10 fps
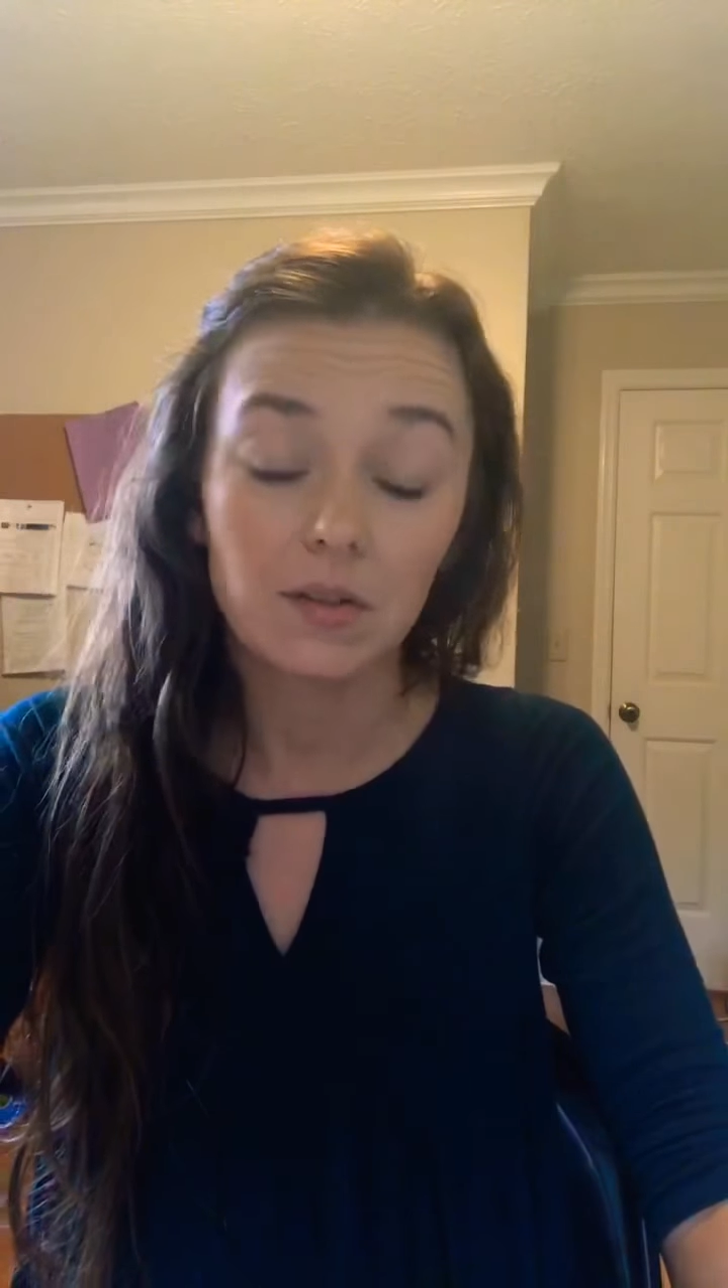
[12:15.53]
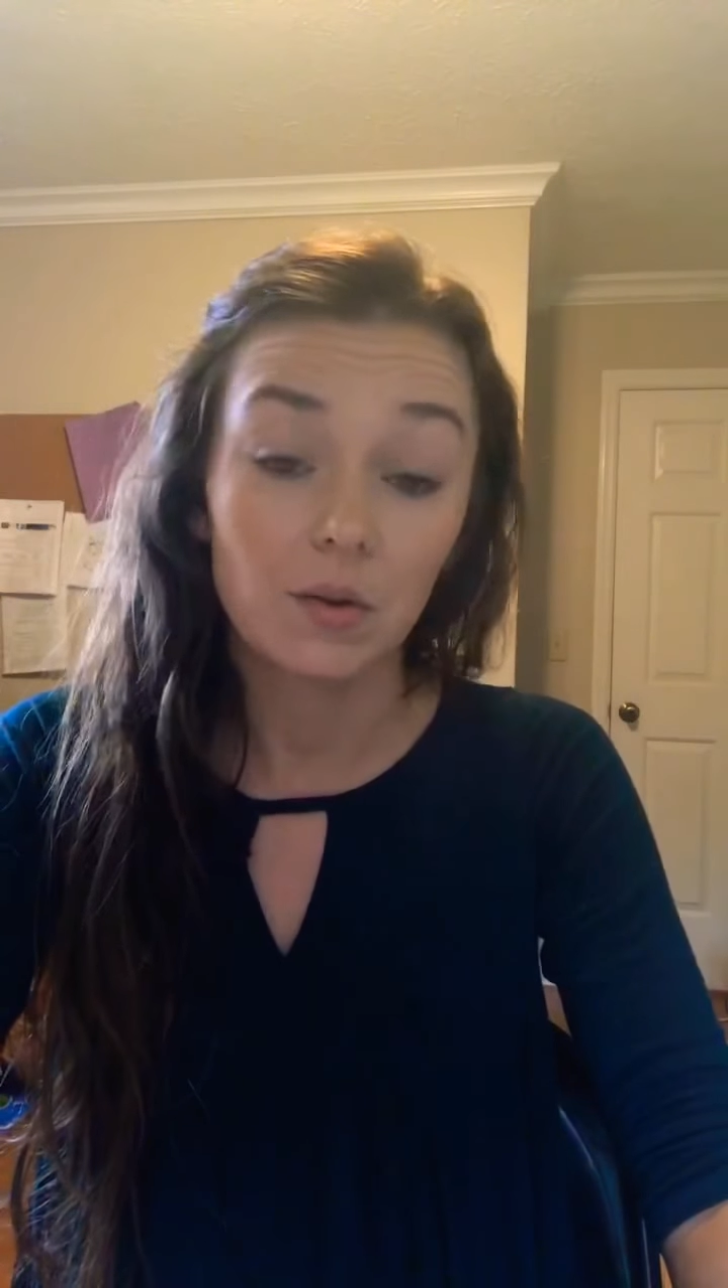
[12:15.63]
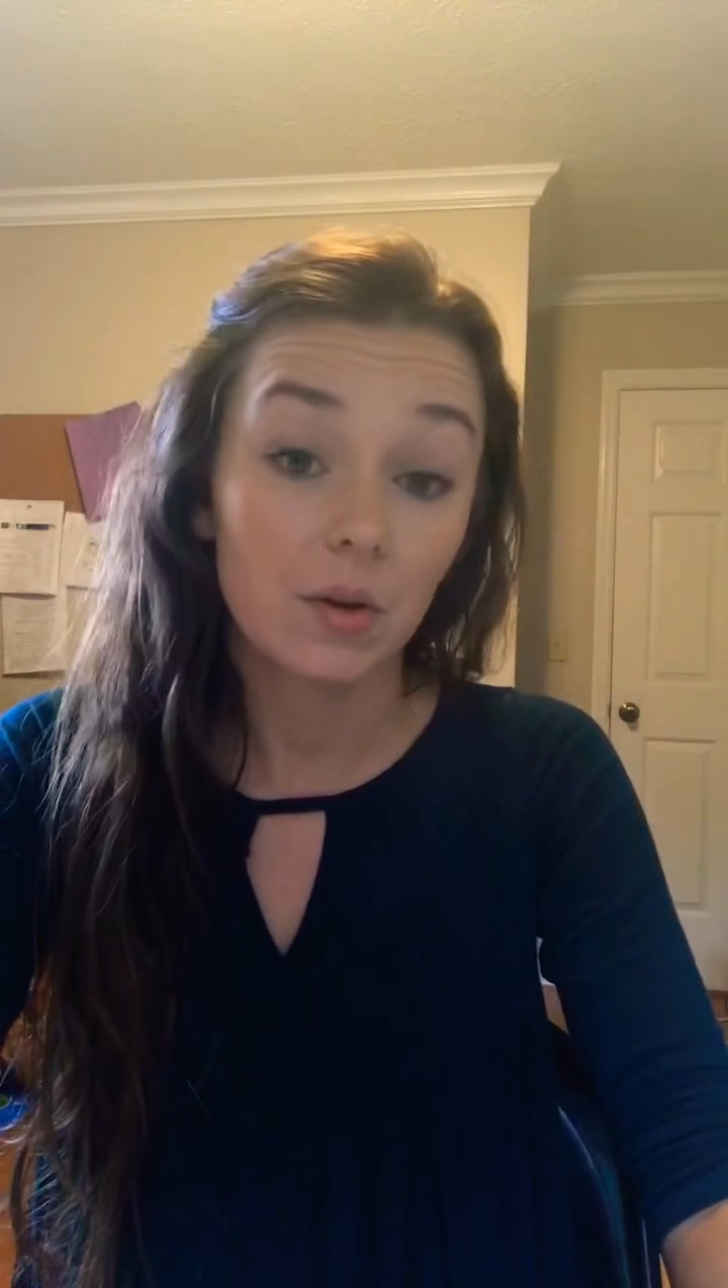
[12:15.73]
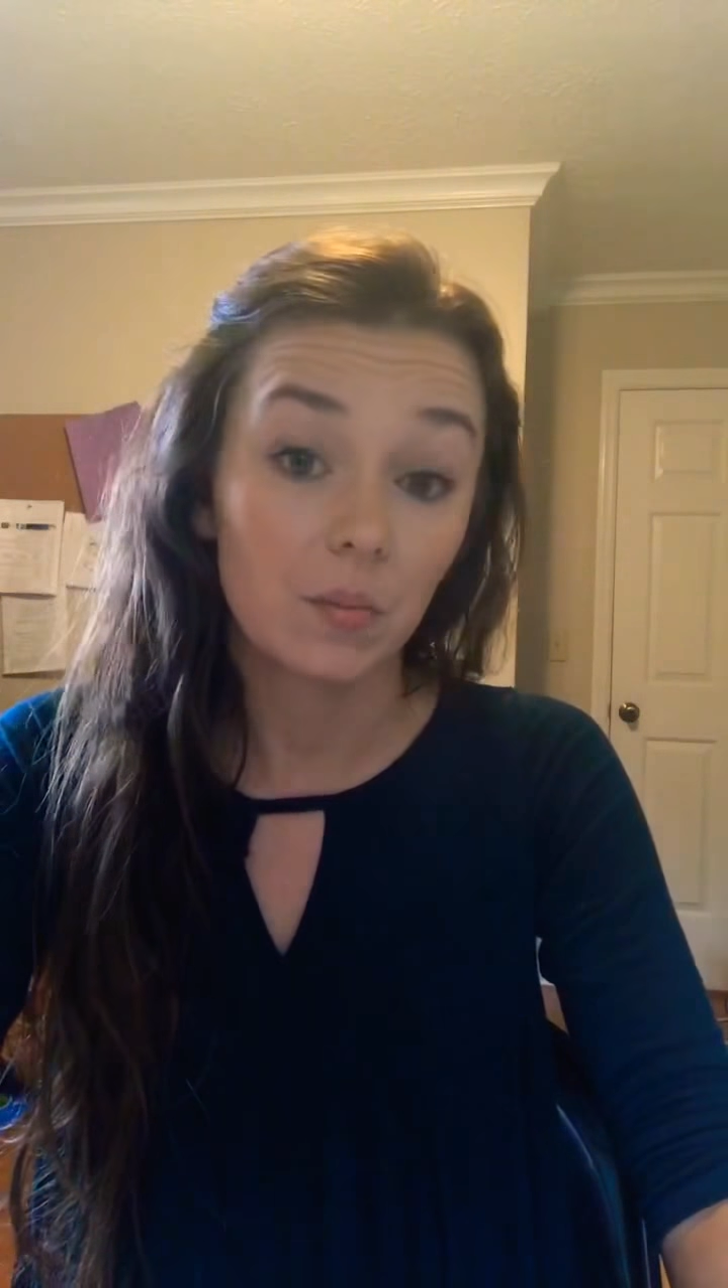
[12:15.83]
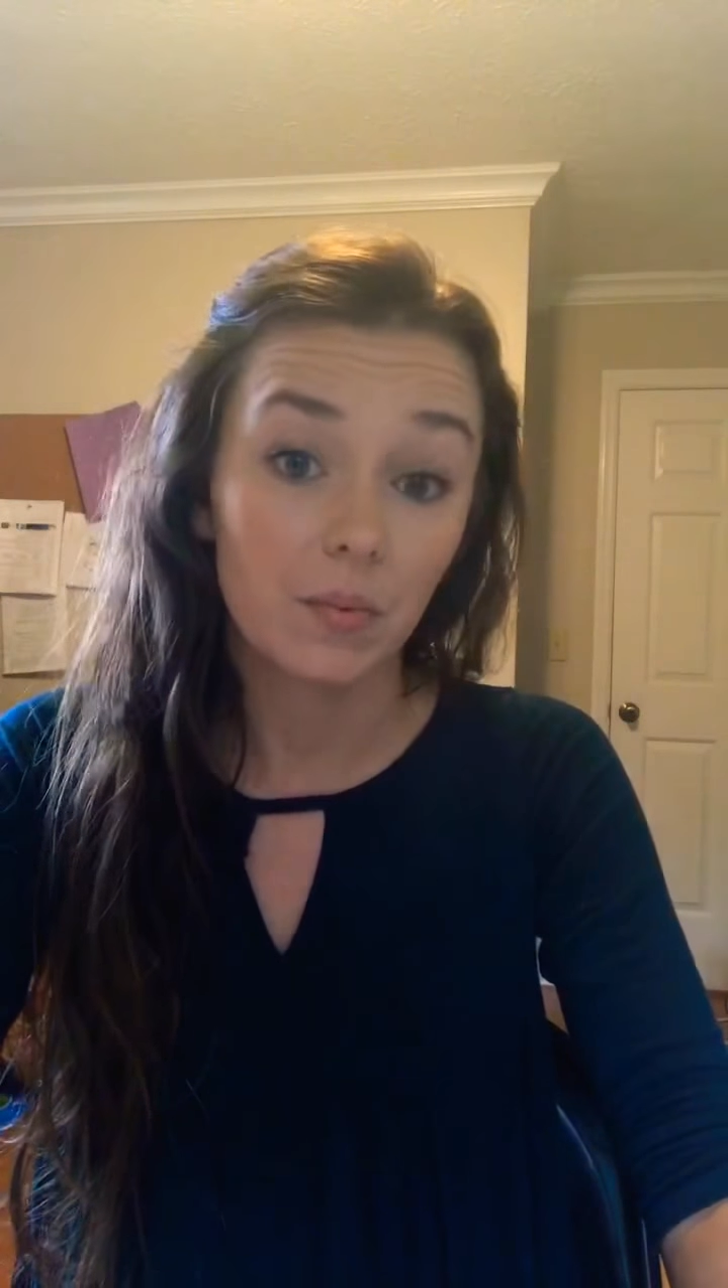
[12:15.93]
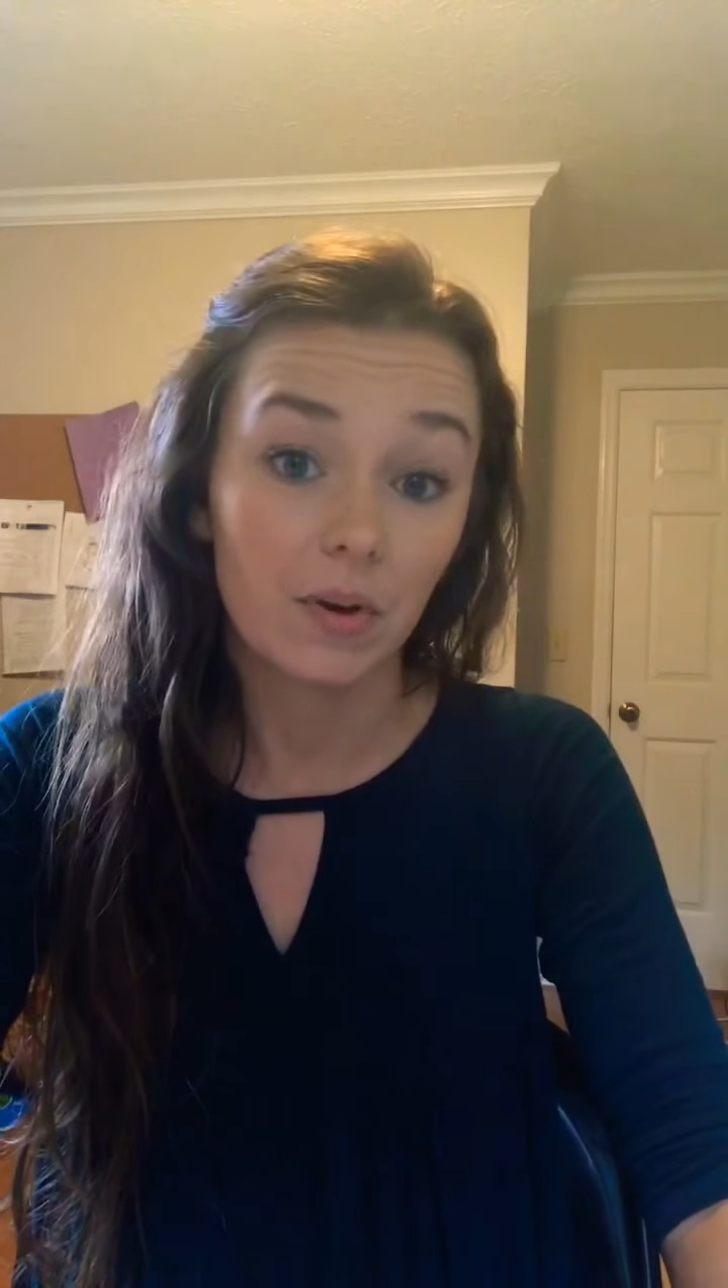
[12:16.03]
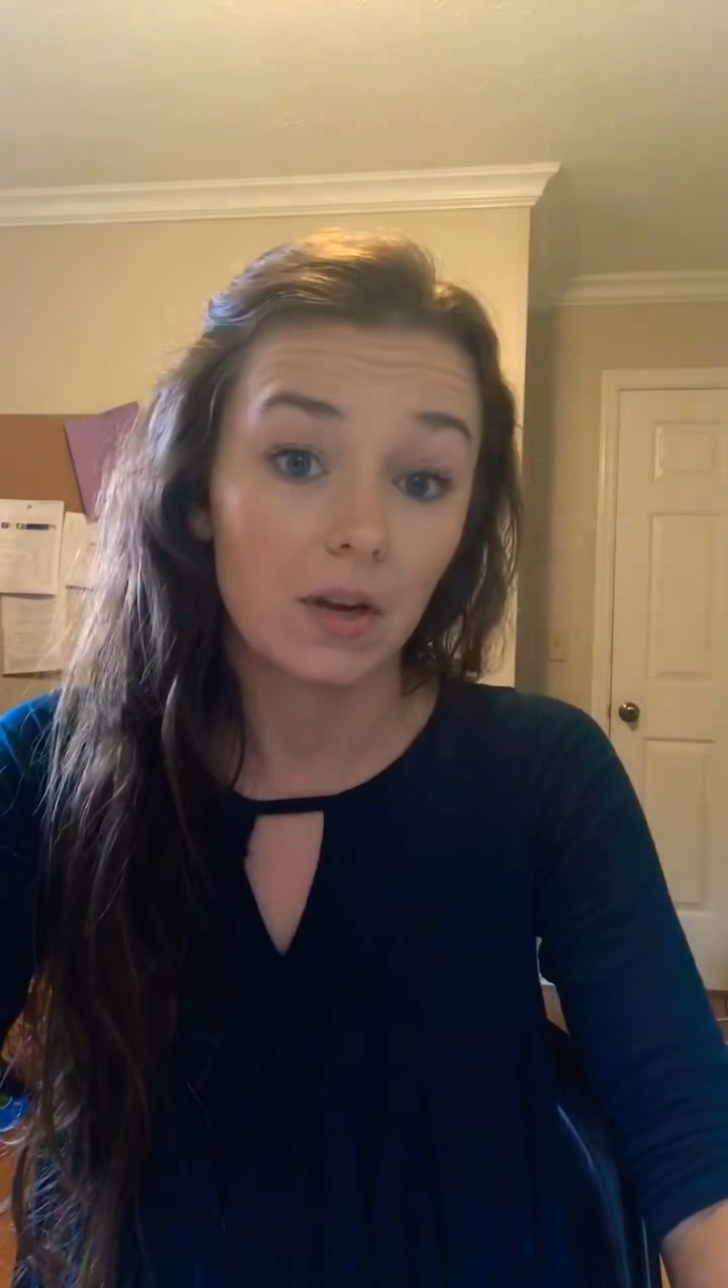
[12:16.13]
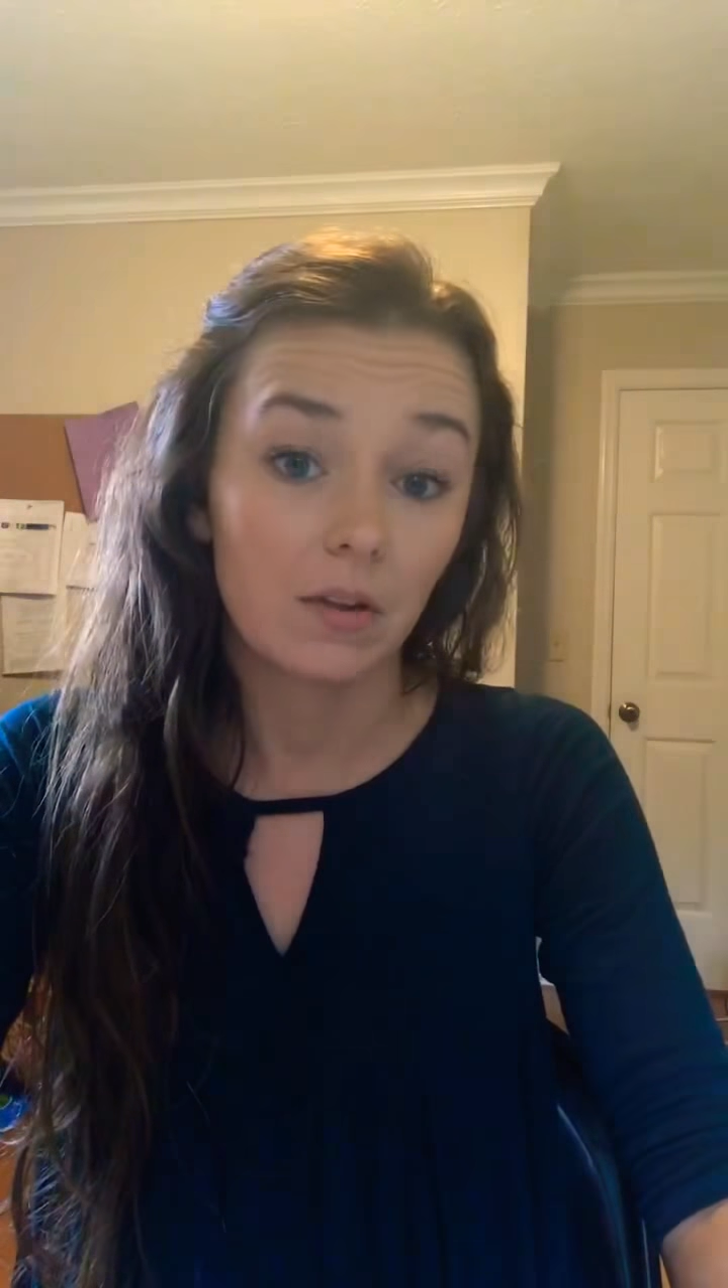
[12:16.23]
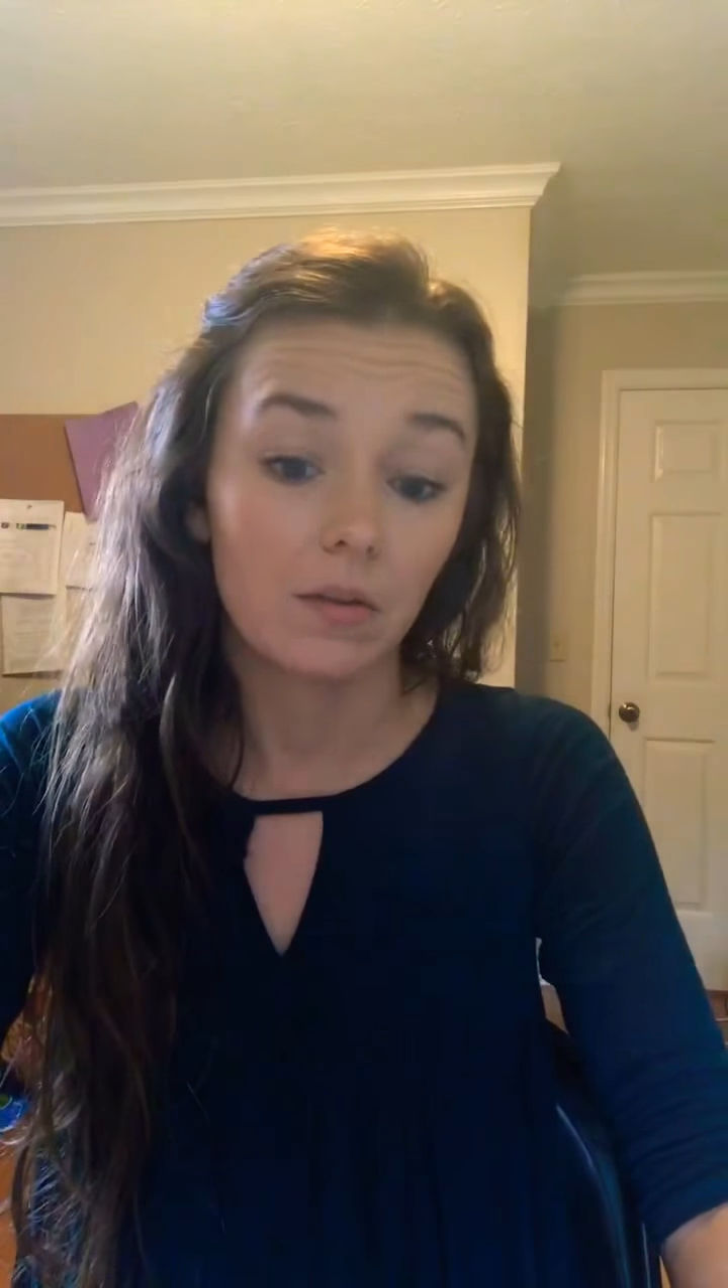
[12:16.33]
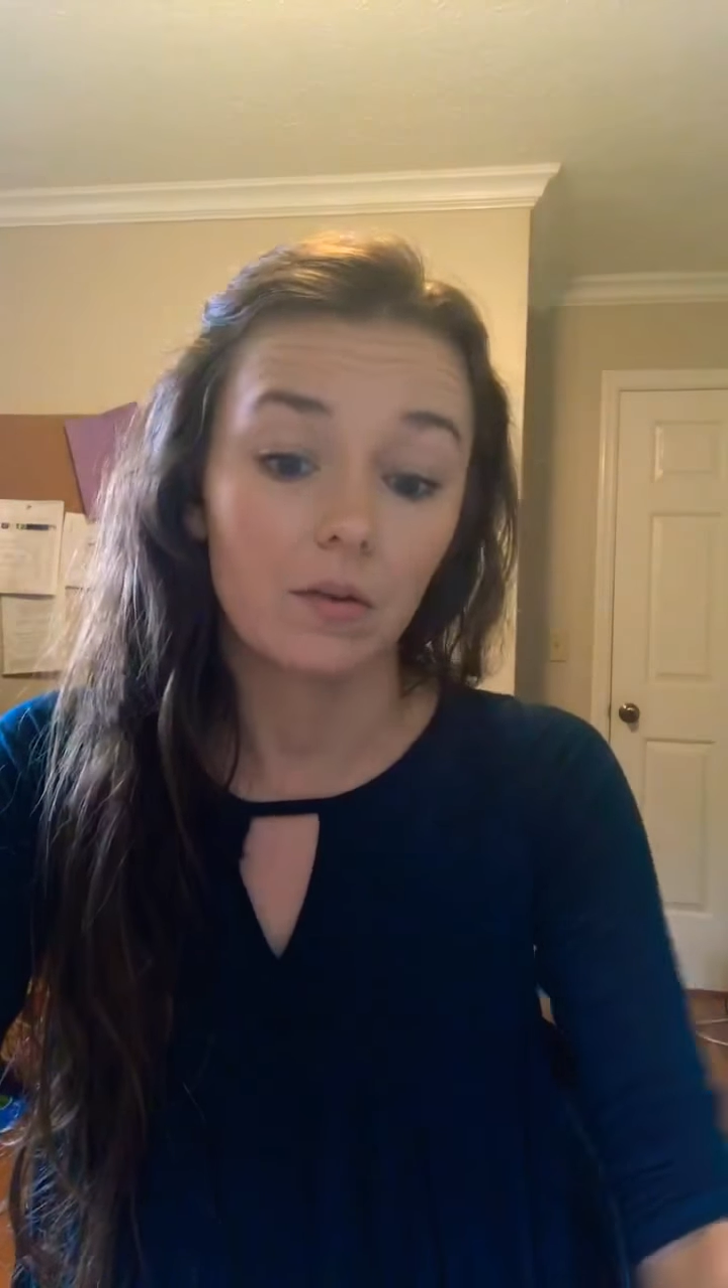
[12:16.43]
so you can breathe,